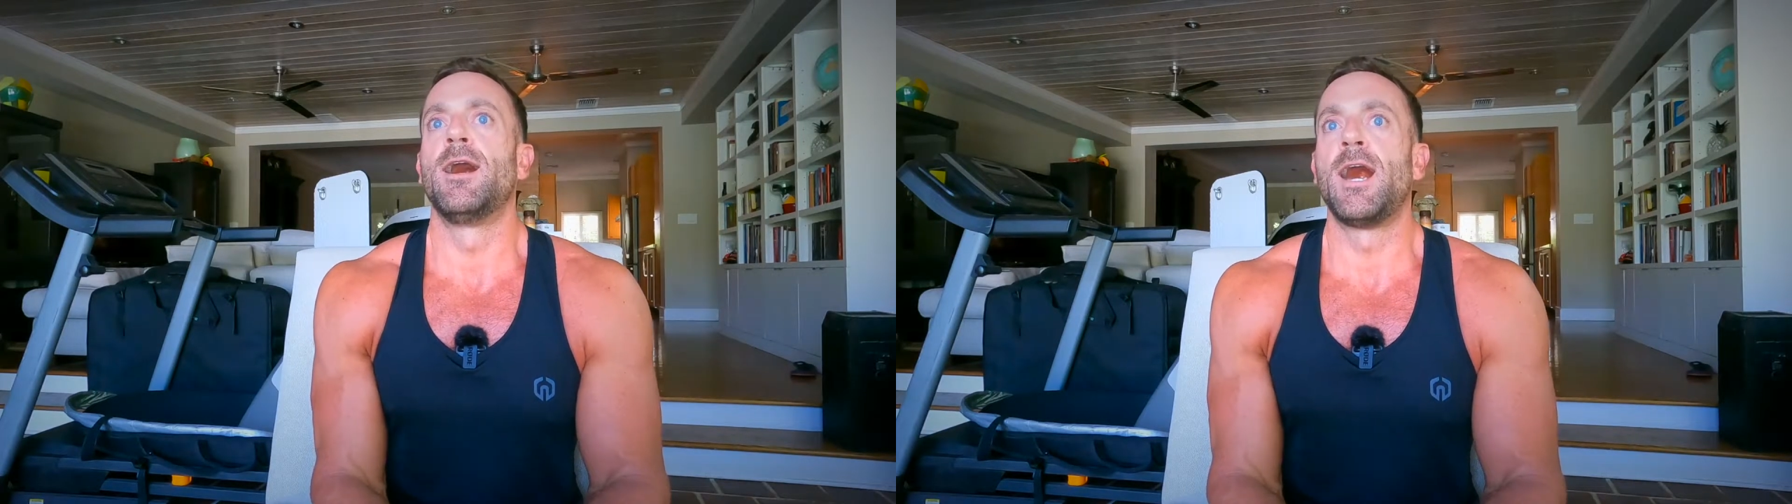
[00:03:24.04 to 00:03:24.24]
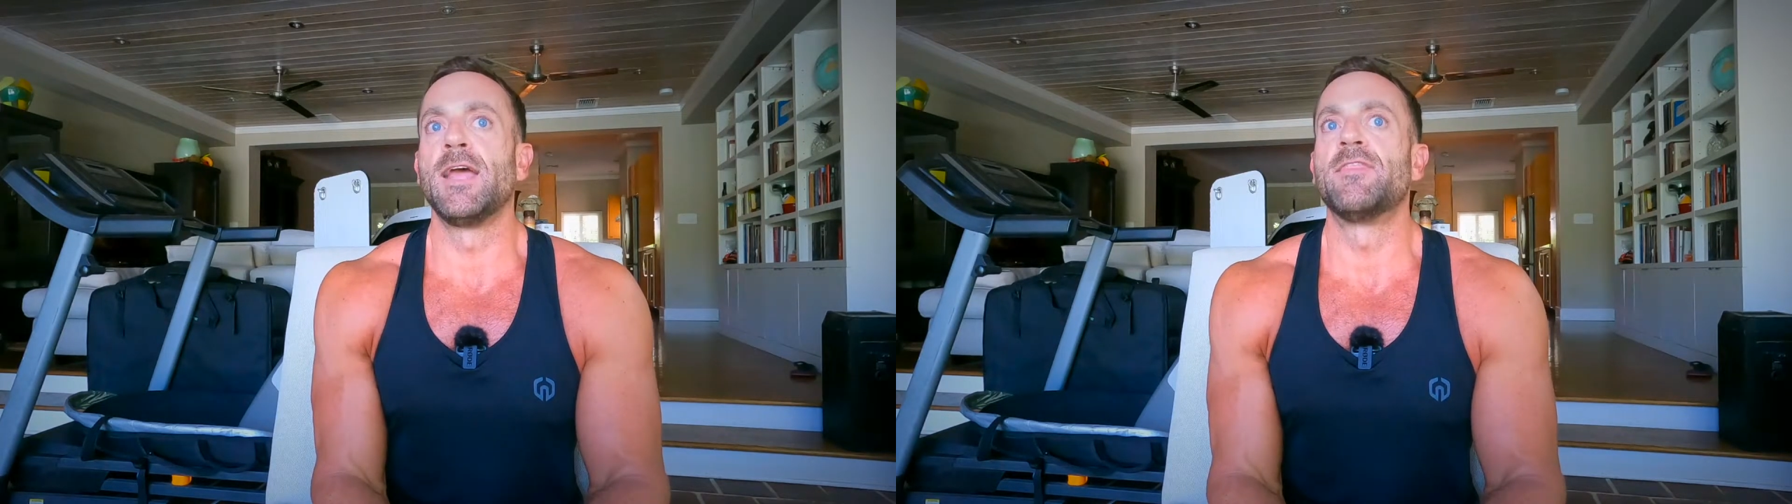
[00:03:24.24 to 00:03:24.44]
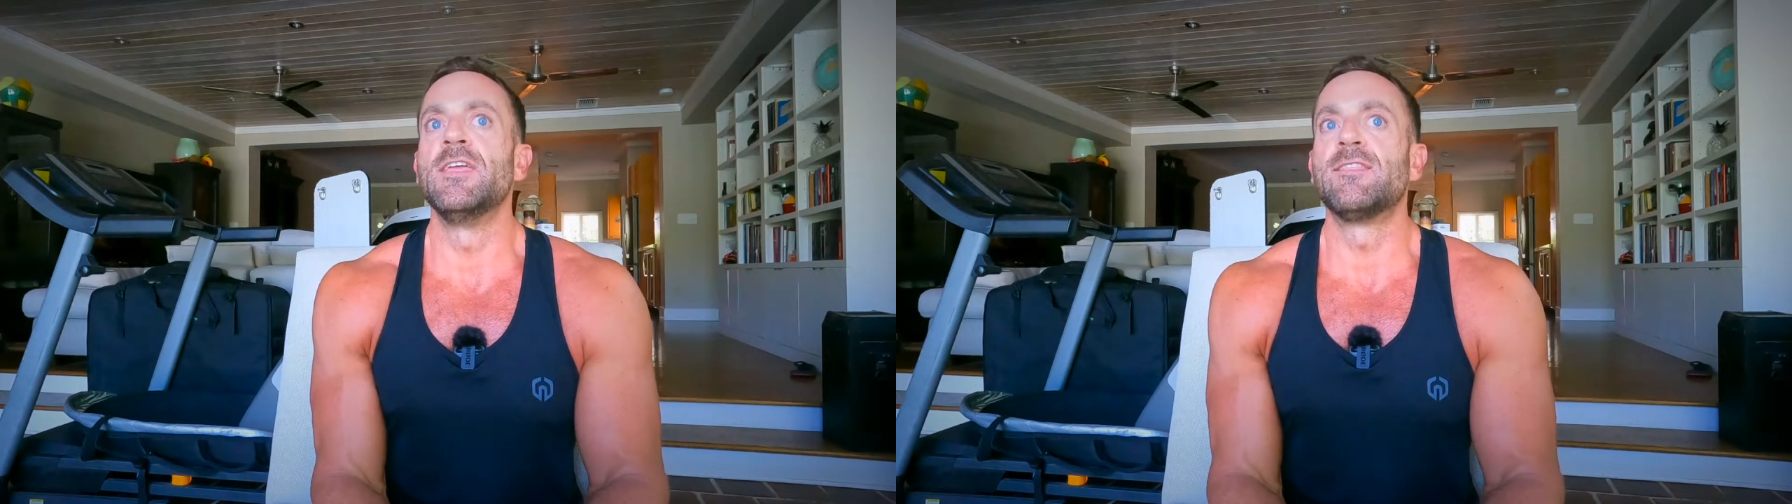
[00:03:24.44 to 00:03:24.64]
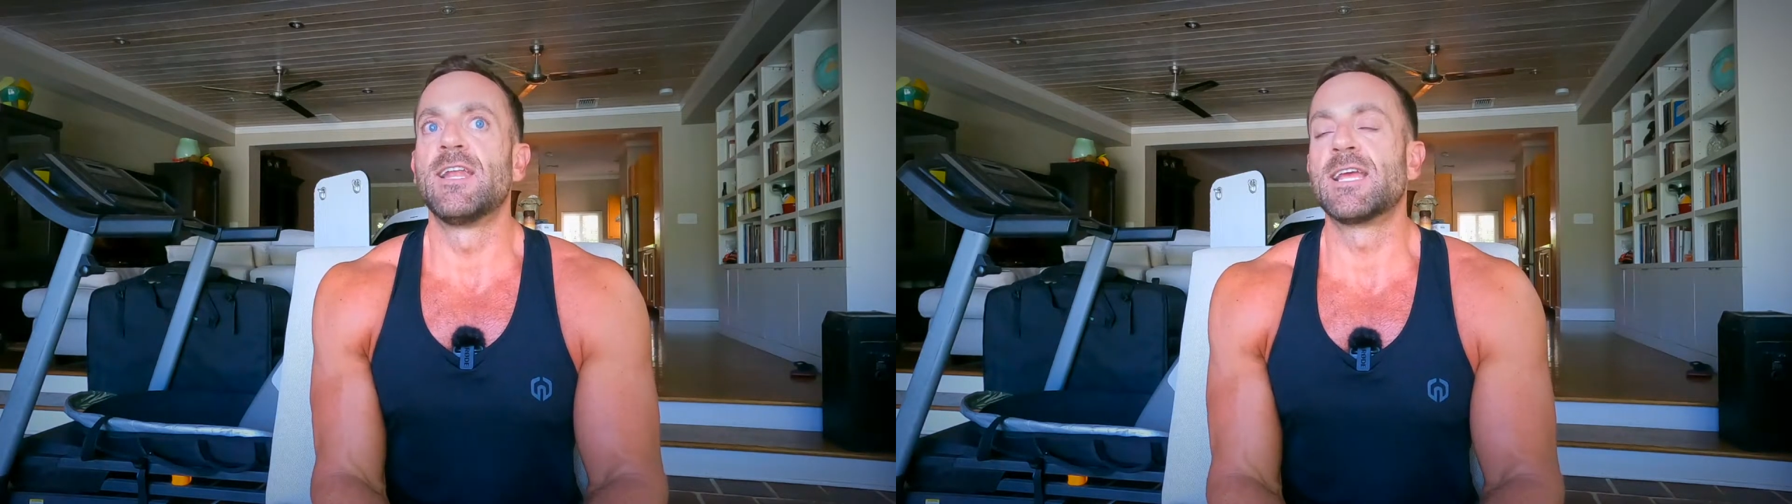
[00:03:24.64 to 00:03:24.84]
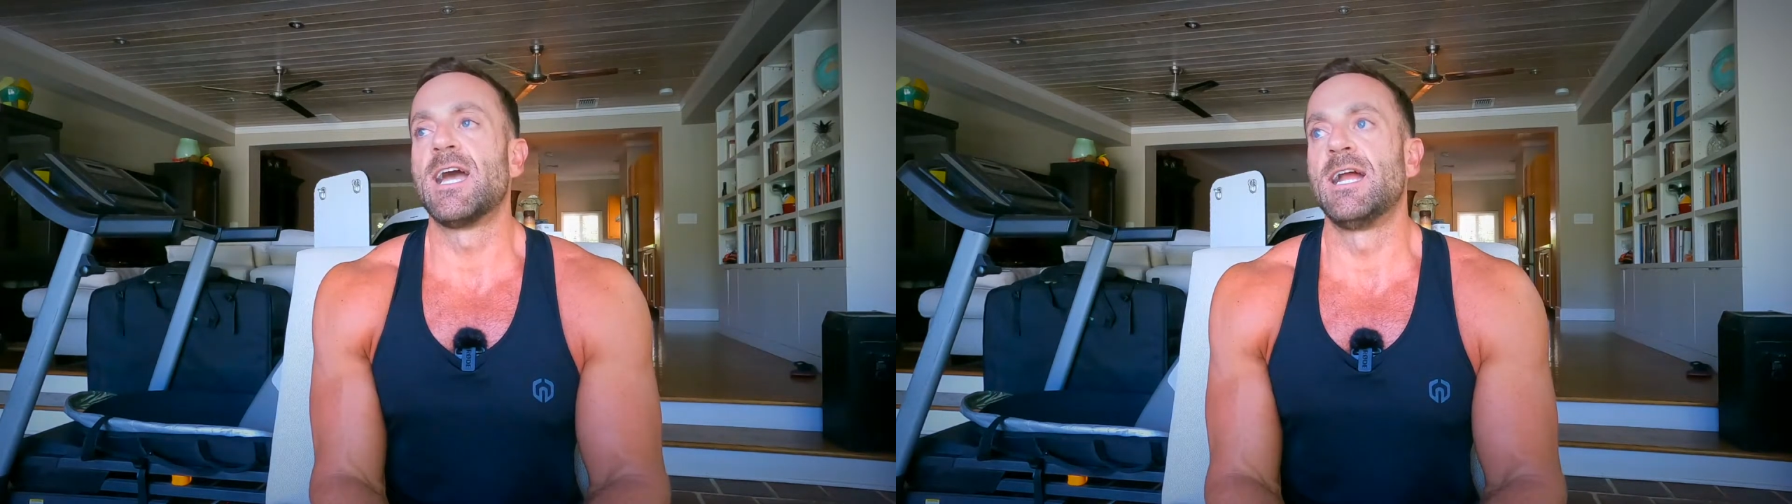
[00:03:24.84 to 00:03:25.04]
I think that
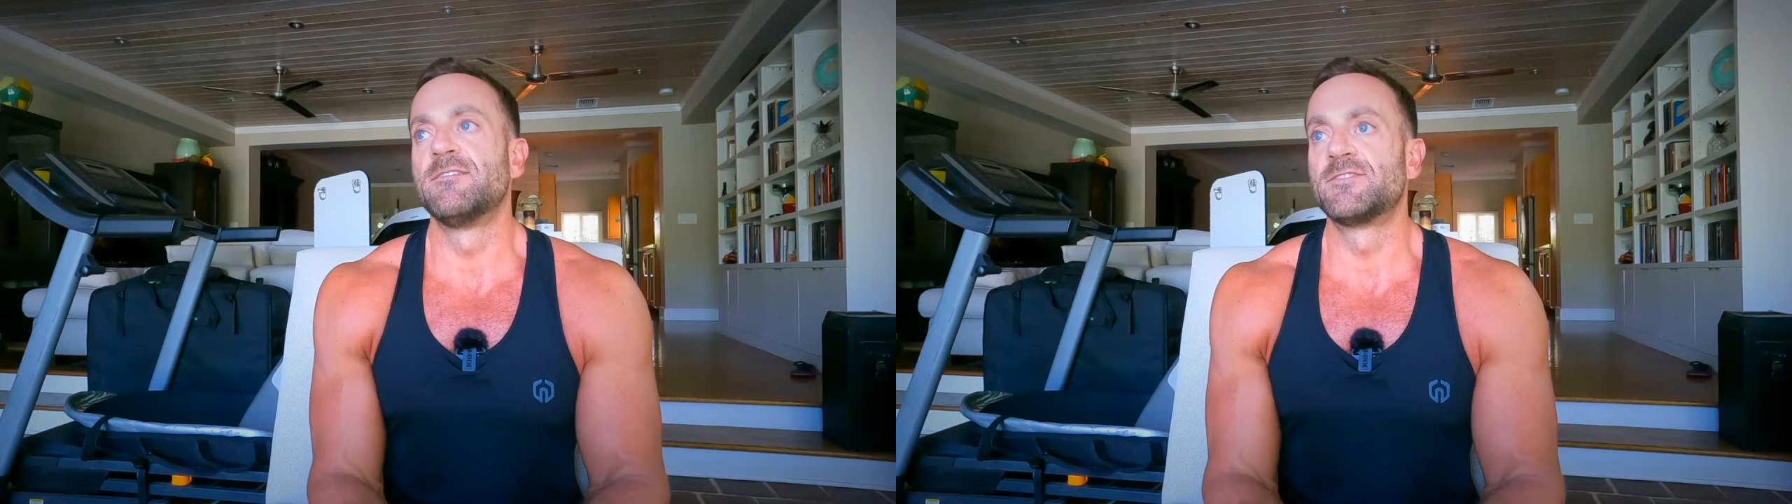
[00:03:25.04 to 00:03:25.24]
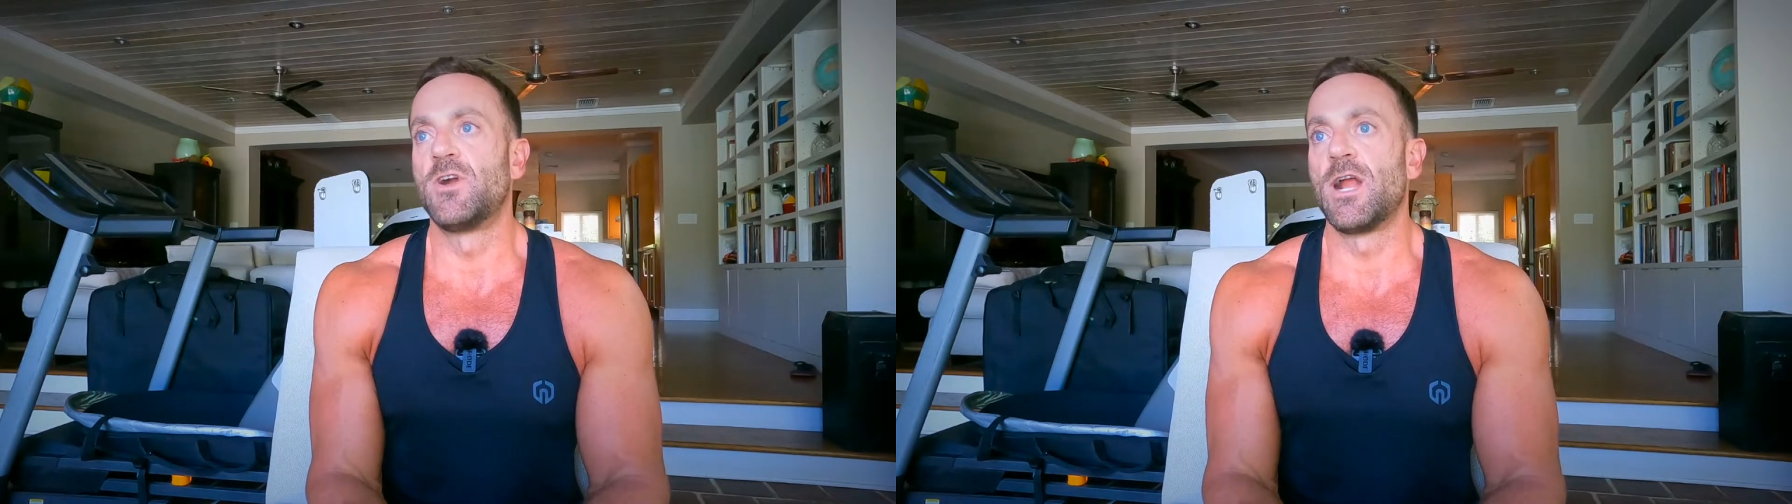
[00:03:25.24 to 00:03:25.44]
it kind of